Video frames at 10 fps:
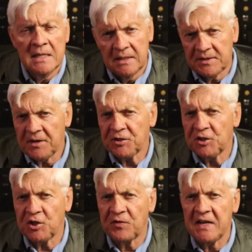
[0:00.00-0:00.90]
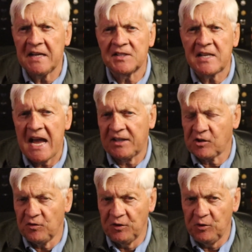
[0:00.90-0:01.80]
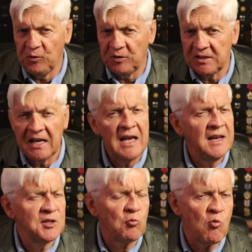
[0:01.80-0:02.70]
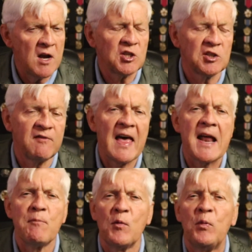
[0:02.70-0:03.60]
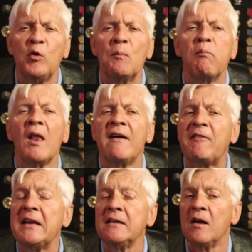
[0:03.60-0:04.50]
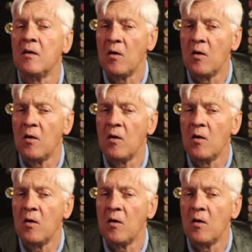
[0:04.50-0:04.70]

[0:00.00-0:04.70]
Is there such a thing as tactical nukes, and is Russia's Vladimir Putin bluffing